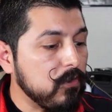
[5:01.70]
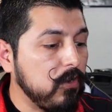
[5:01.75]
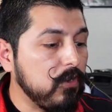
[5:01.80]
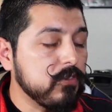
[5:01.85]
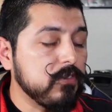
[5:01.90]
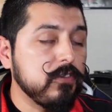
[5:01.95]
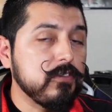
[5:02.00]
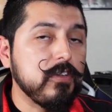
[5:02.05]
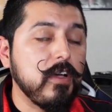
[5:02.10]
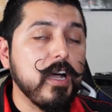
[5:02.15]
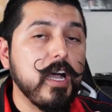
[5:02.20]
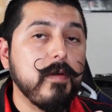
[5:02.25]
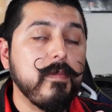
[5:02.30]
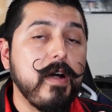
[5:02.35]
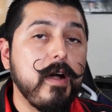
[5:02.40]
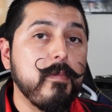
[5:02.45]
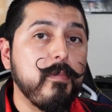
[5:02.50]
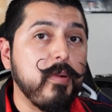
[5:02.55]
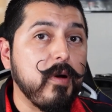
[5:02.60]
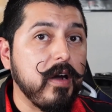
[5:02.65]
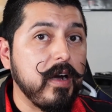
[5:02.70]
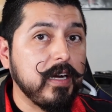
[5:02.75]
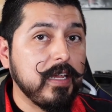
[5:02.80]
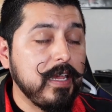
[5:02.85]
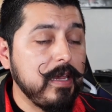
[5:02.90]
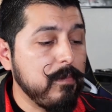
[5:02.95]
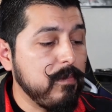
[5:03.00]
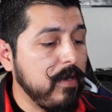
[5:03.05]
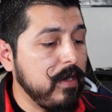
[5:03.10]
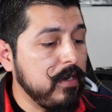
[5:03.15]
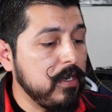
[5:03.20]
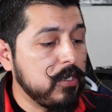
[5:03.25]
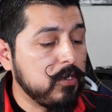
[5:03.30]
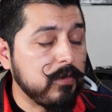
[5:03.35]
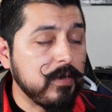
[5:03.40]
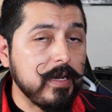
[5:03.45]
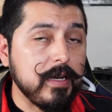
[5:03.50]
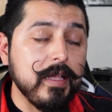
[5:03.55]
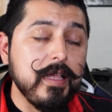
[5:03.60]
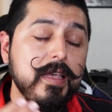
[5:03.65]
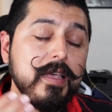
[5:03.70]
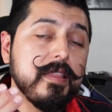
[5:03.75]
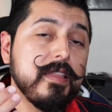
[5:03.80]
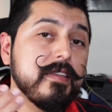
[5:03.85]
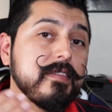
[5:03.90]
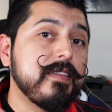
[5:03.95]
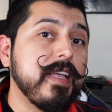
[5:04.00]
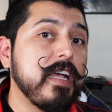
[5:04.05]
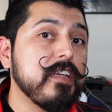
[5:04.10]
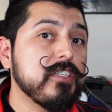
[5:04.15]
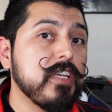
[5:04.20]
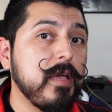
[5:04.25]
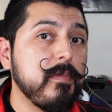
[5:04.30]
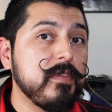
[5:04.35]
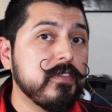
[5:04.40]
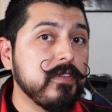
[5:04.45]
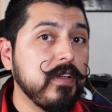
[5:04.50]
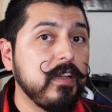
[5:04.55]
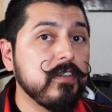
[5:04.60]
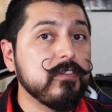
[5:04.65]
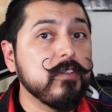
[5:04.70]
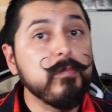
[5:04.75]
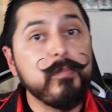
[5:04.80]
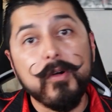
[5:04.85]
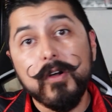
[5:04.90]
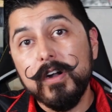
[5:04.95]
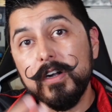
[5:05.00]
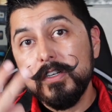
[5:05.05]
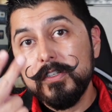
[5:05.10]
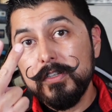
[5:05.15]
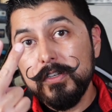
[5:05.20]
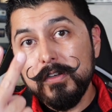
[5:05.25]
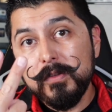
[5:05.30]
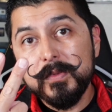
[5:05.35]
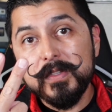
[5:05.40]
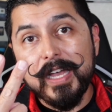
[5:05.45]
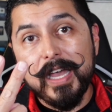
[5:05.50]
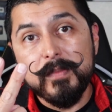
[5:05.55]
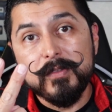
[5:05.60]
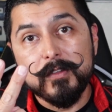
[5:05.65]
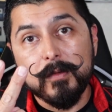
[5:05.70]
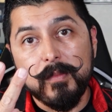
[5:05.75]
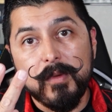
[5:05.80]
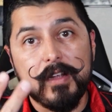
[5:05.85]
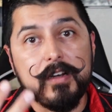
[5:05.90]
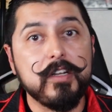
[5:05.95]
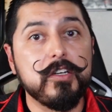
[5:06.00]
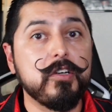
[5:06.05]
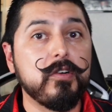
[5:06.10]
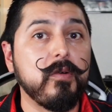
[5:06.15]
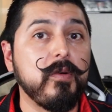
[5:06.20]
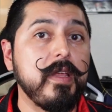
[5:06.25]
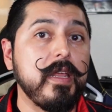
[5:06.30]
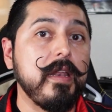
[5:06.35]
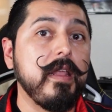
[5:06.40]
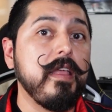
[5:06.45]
also talk about parking monitoring. This dashcam is gonna support two types of monitoring.